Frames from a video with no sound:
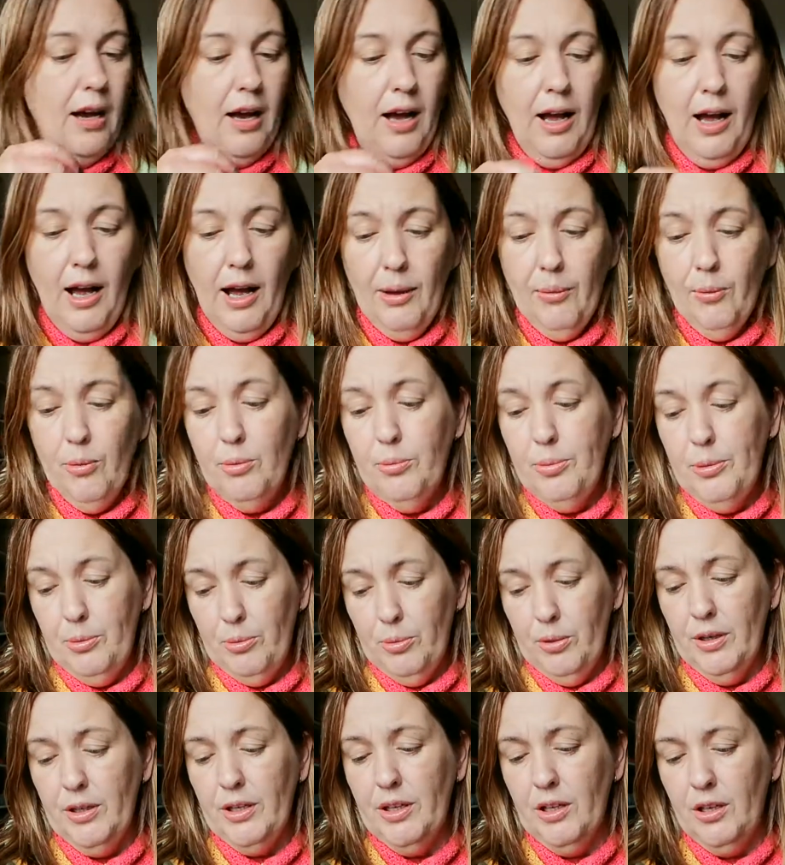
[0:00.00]
I will be
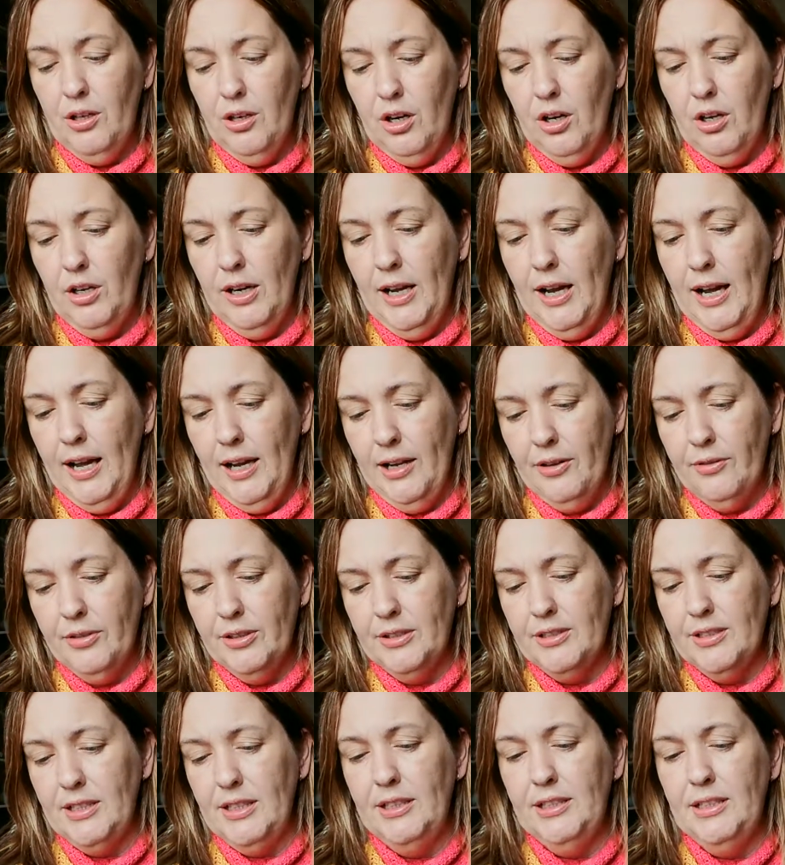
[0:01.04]
working on a
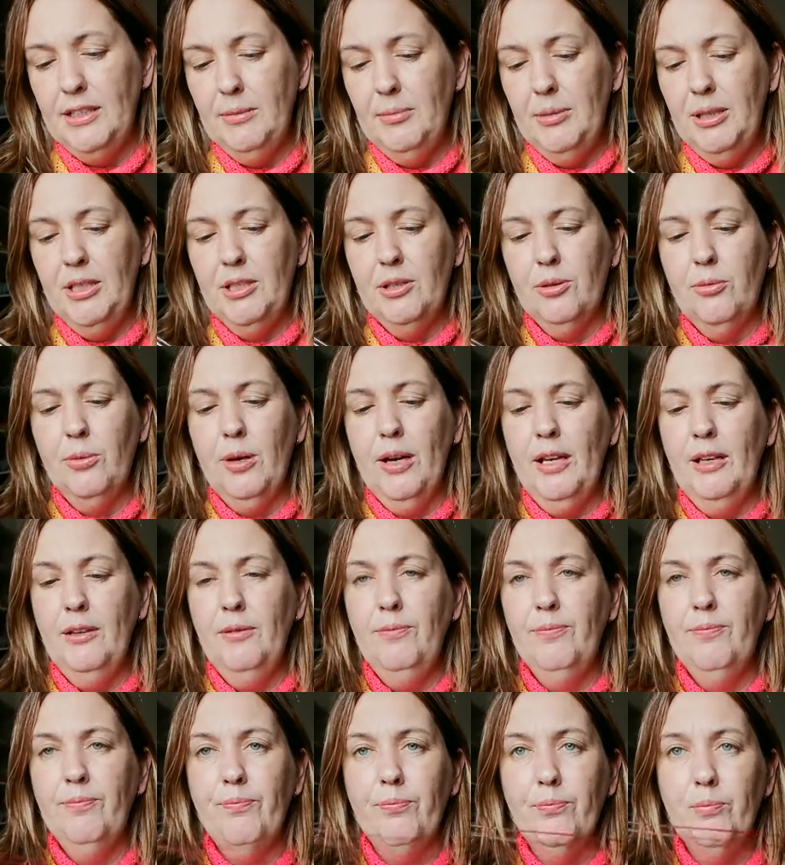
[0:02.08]
100 centimeter one,
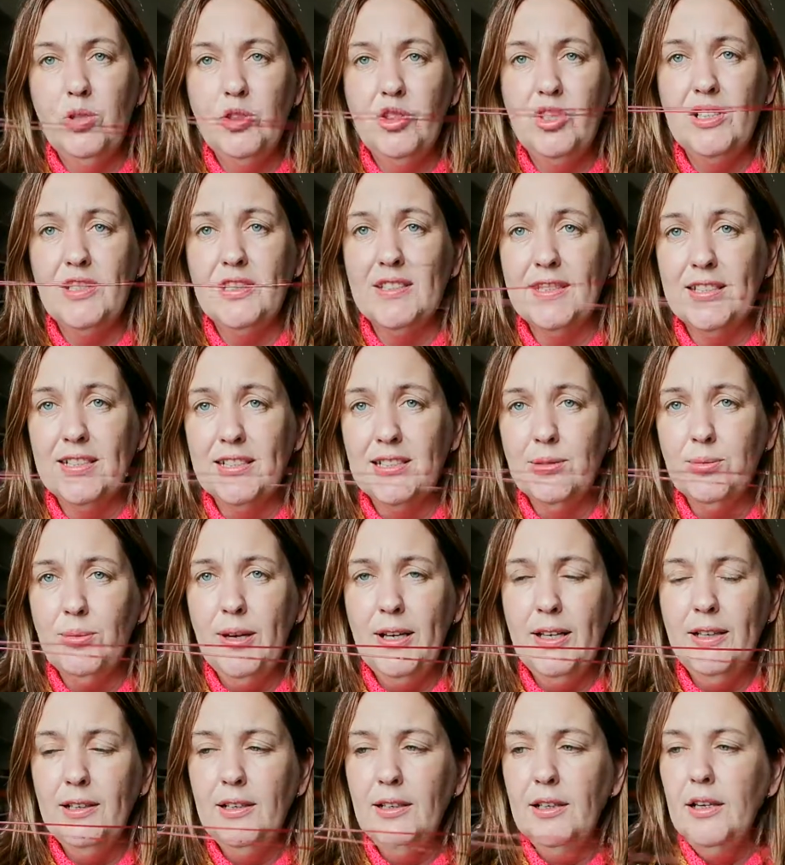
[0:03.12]
which is this
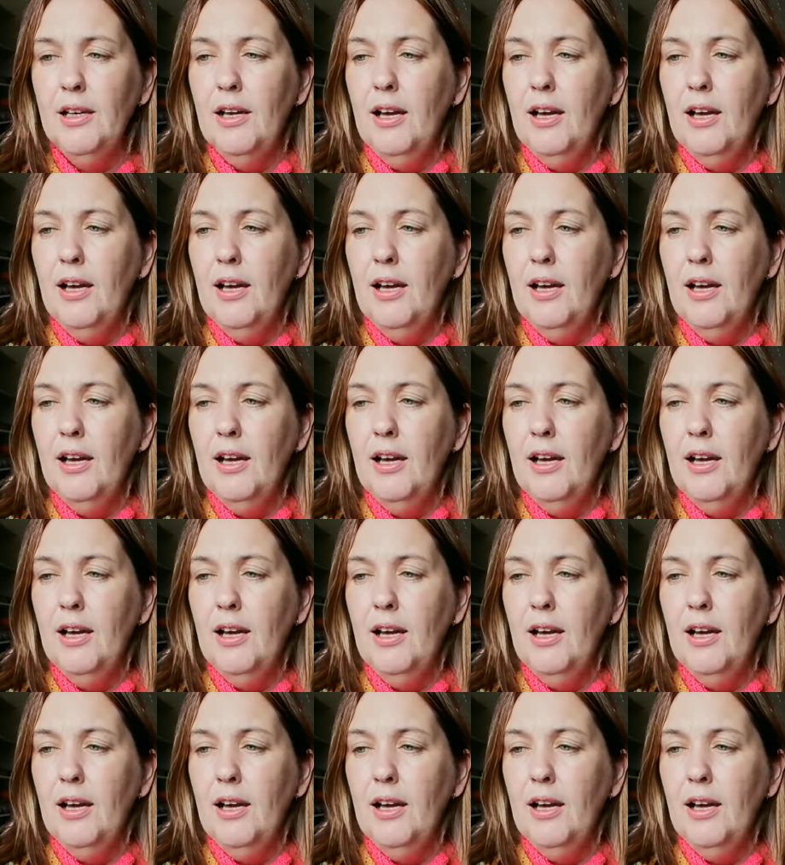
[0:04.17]
one.